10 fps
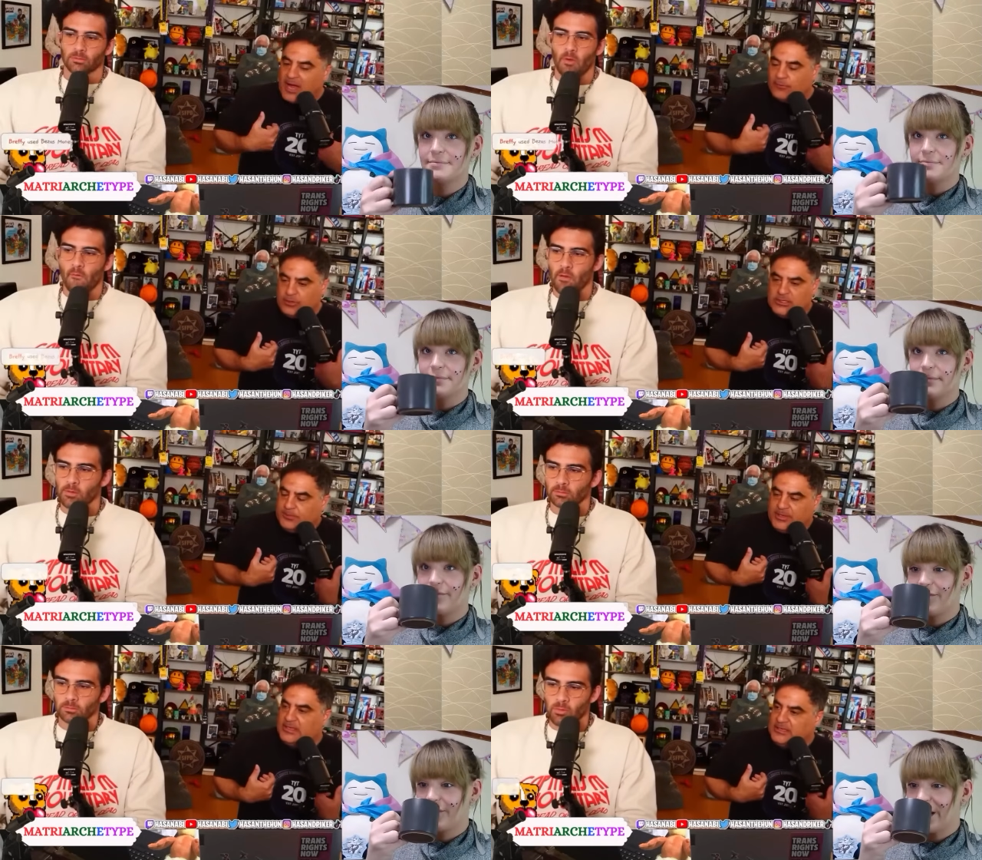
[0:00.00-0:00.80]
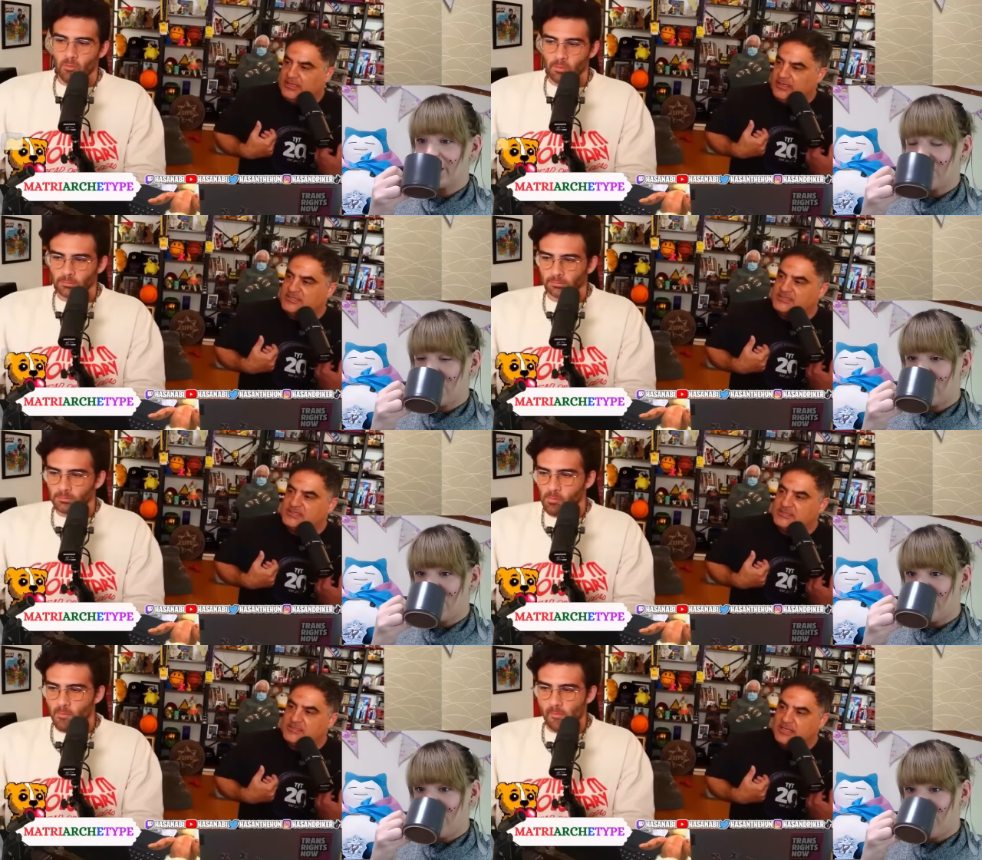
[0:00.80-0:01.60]
Speaker 1: My real opinion
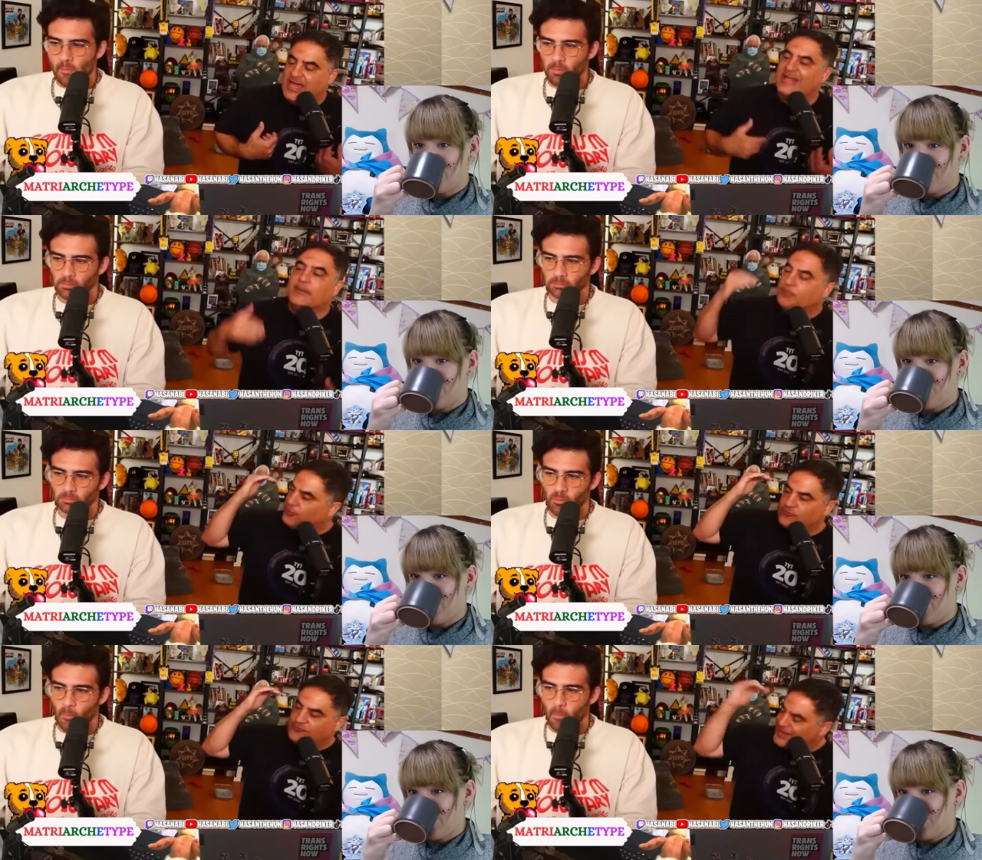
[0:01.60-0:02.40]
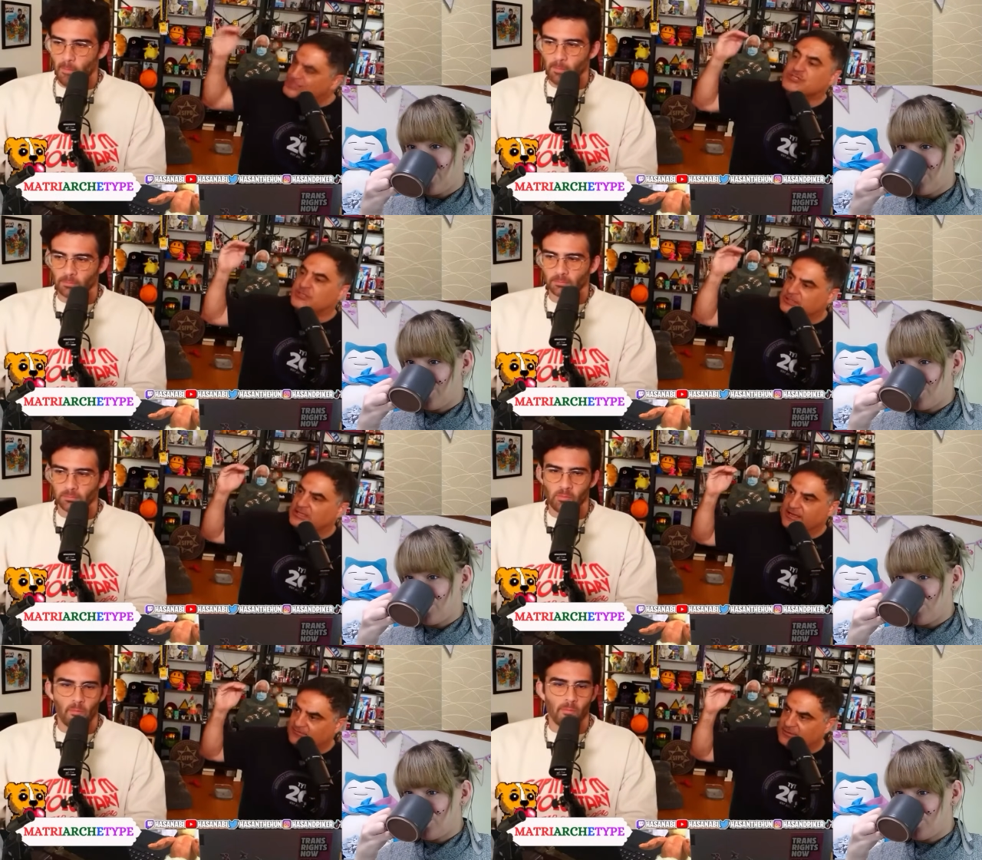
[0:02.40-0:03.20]
is at the
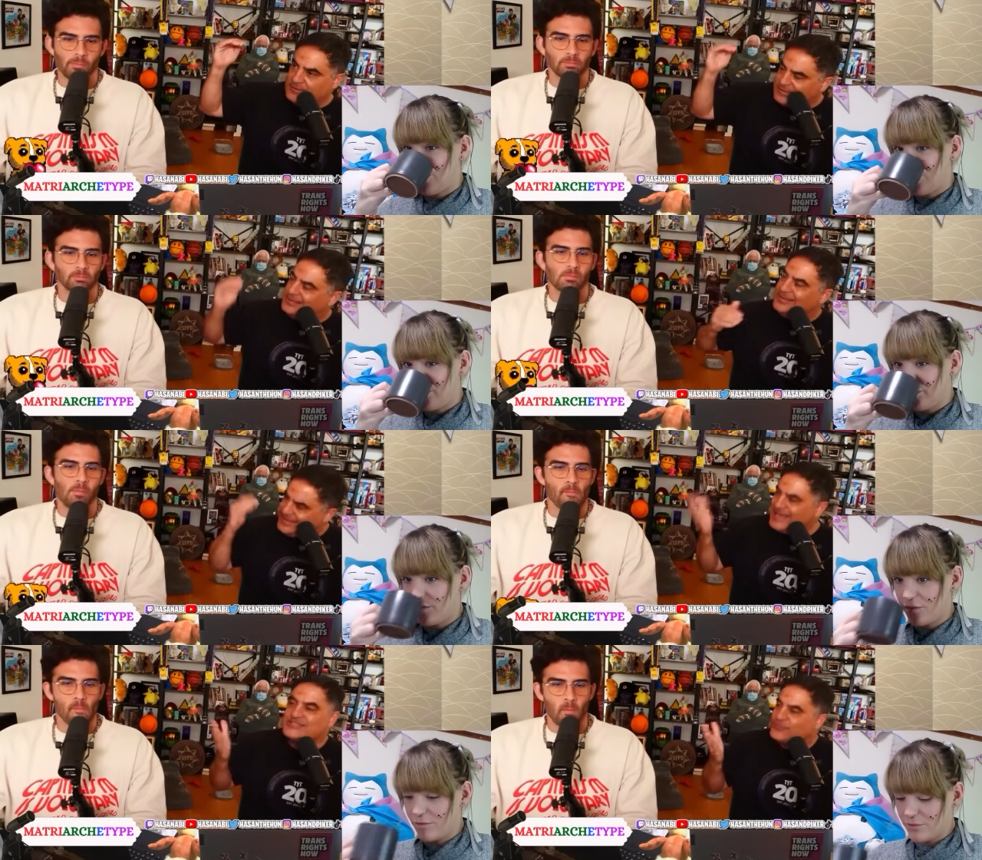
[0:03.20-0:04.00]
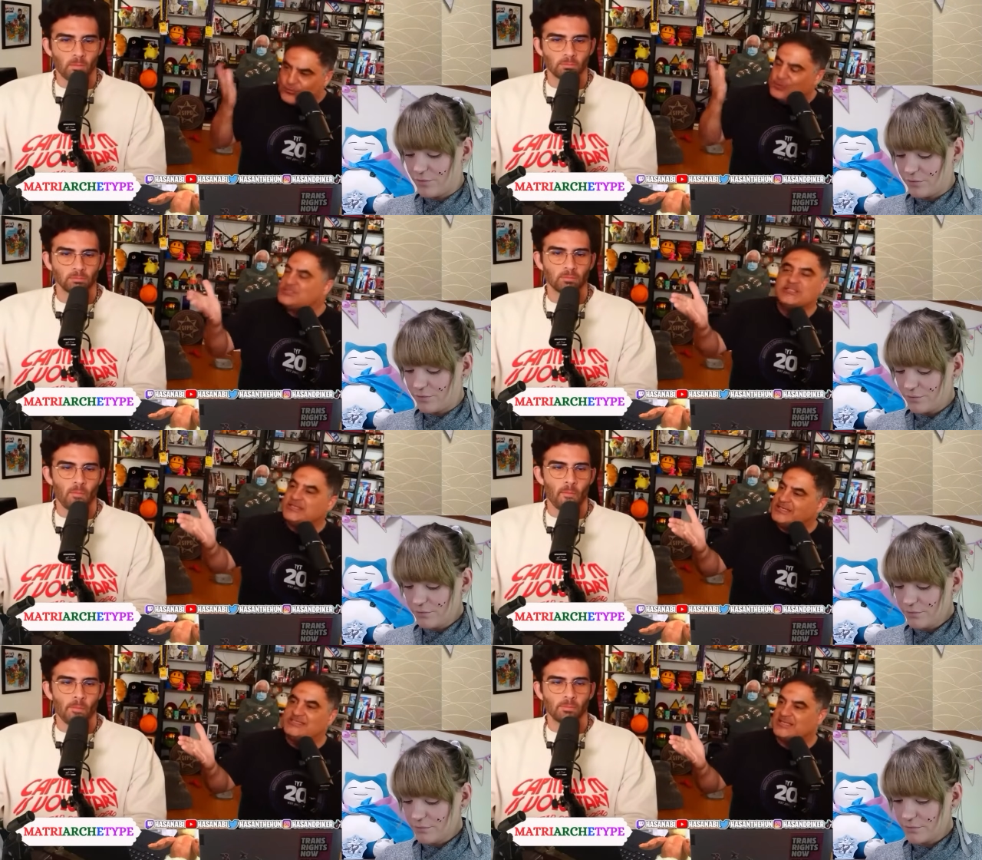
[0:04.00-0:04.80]
professional level, yes, of course the
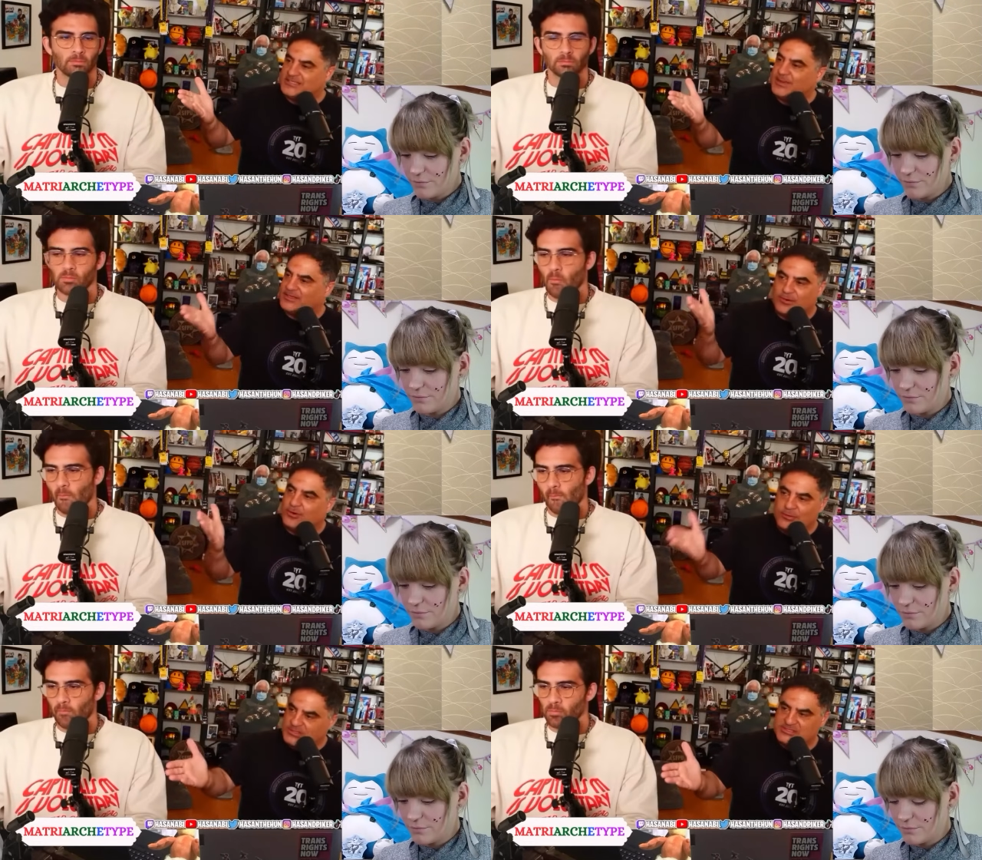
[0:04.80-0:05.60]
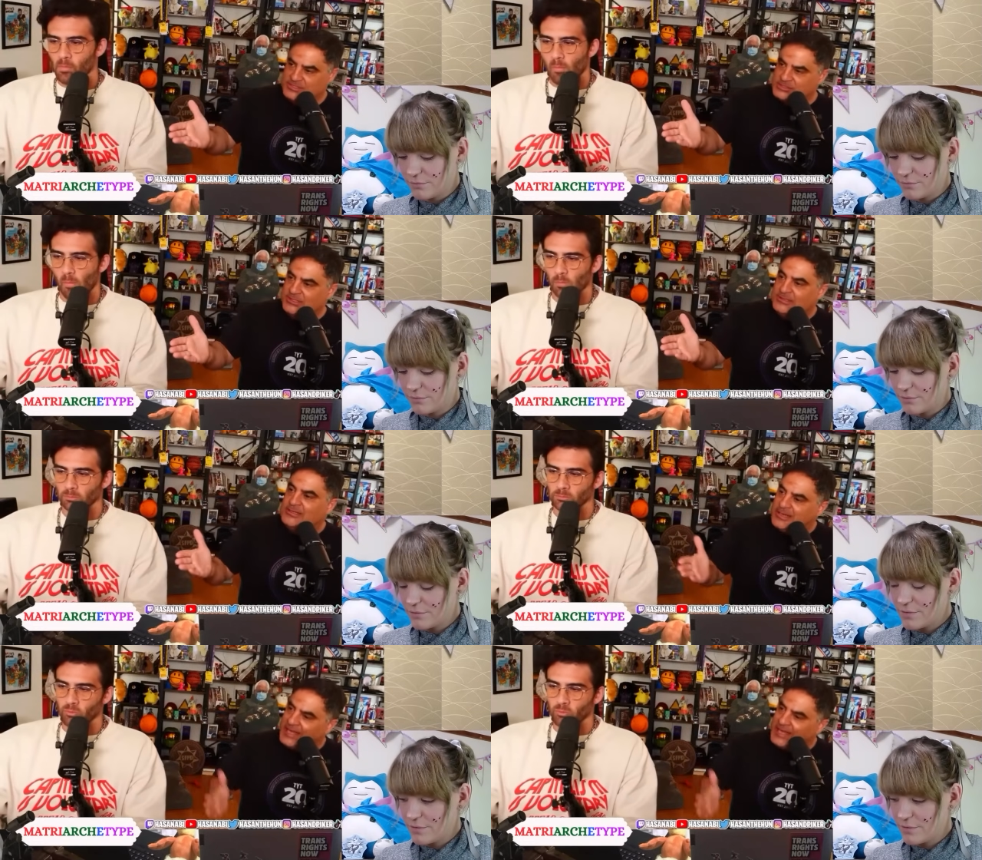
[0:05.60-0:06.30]
leagues get to make their own decision.